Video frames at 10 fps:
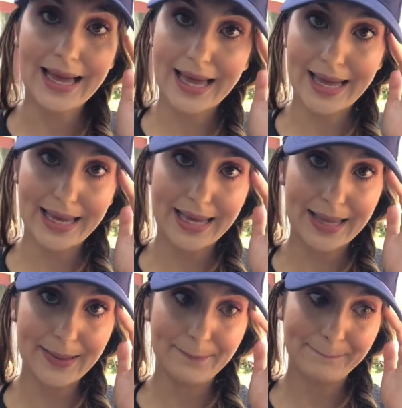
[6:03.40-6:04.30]

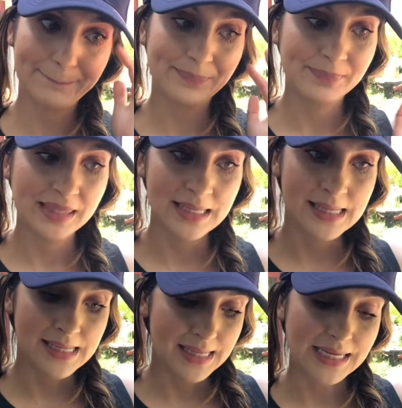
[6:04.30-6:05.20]
I
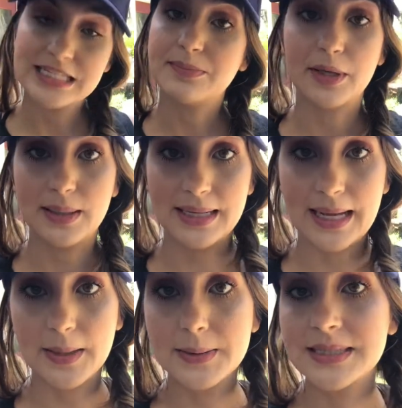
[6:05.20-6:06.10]
spilled it
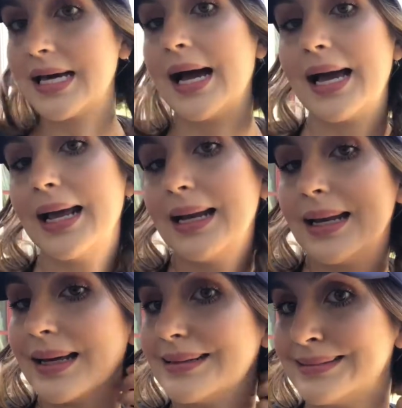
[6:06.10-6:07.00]
outside,
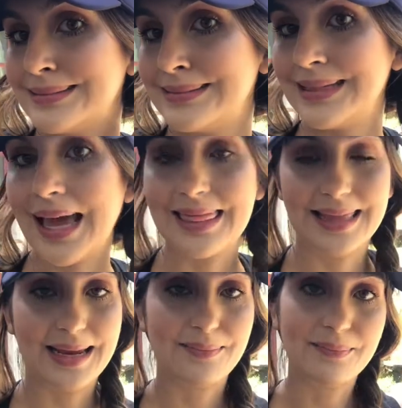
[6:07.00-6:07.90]
and
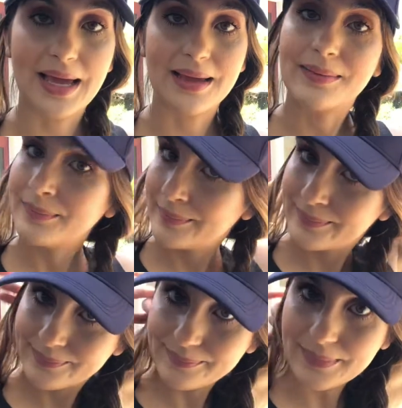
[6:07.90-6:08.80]
then my
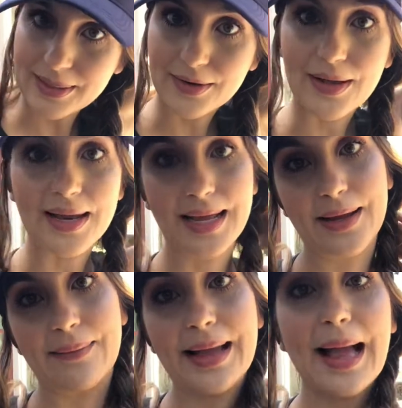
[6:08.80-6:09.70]
mother got
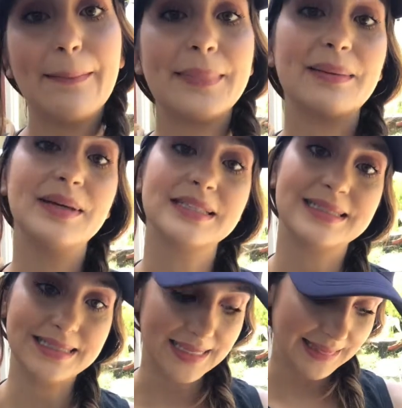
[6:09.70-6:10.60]
angry at me because
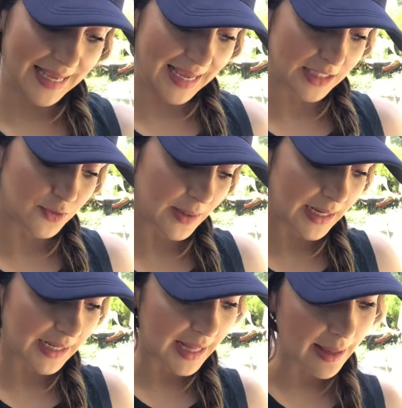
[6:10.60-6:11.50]
she said the ants were
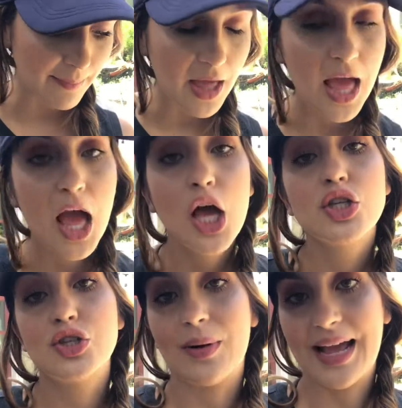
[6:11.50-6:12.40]
going to come,
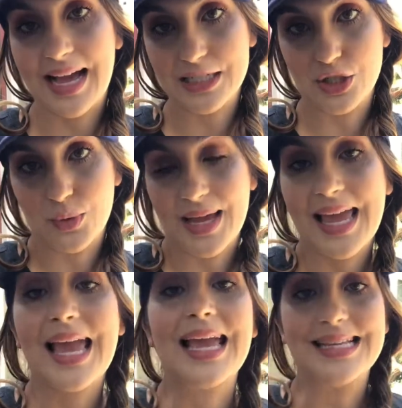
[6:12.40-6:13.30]
so I had to do it
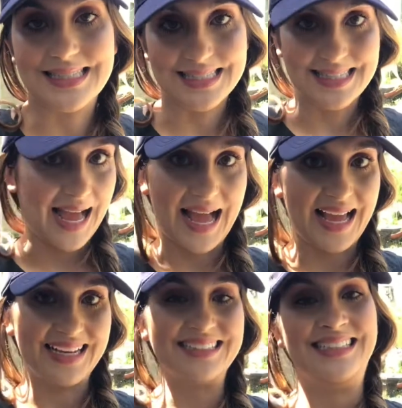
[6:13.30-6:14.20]
inside.